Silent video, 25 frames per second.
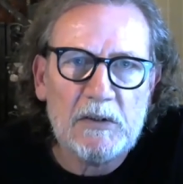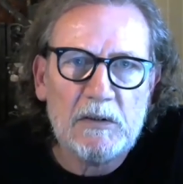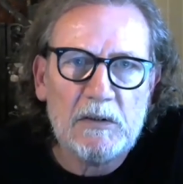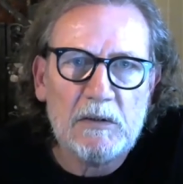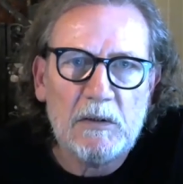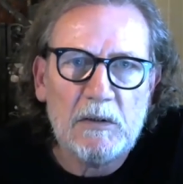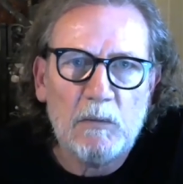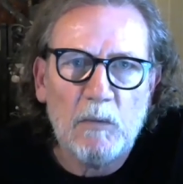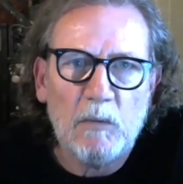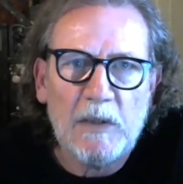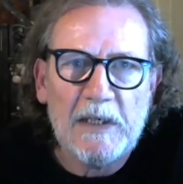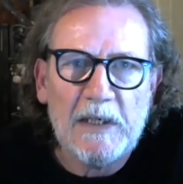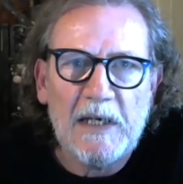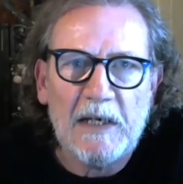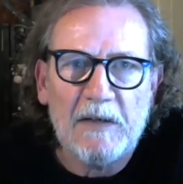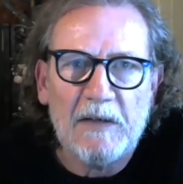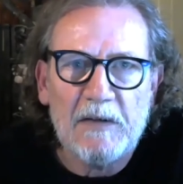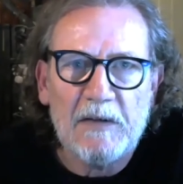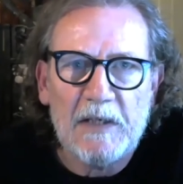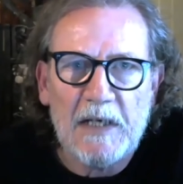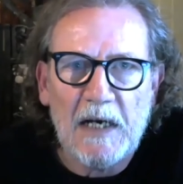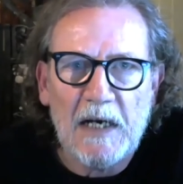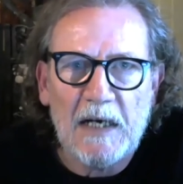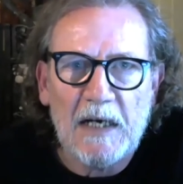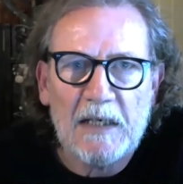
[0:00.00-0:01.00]
that we get
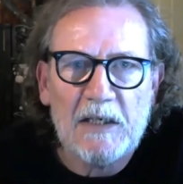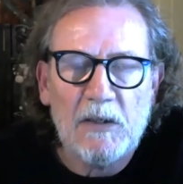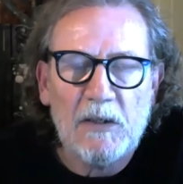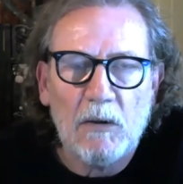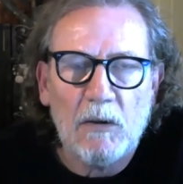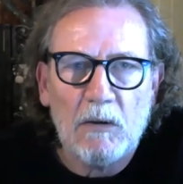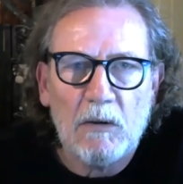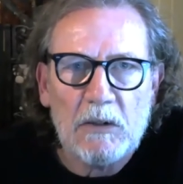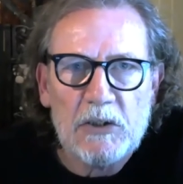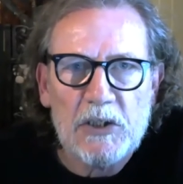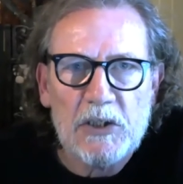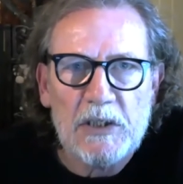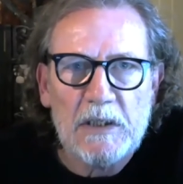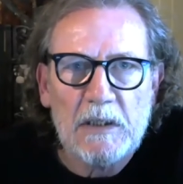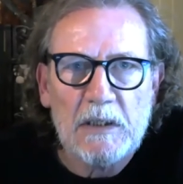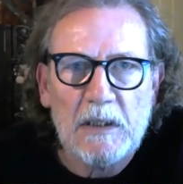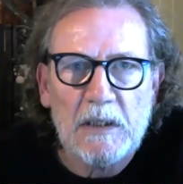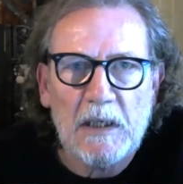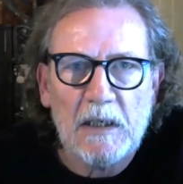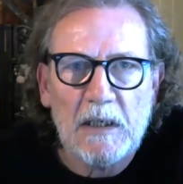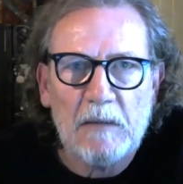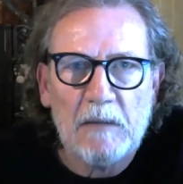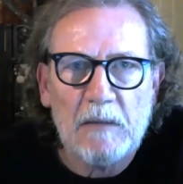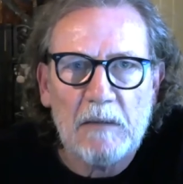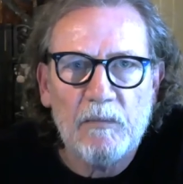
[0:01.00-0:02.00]
in the archaeology,
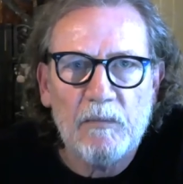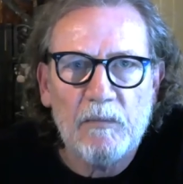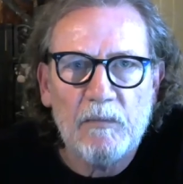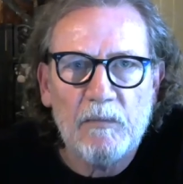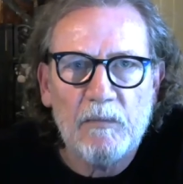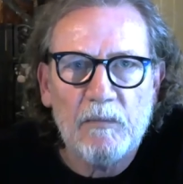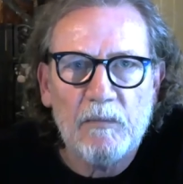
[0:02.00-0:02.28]
and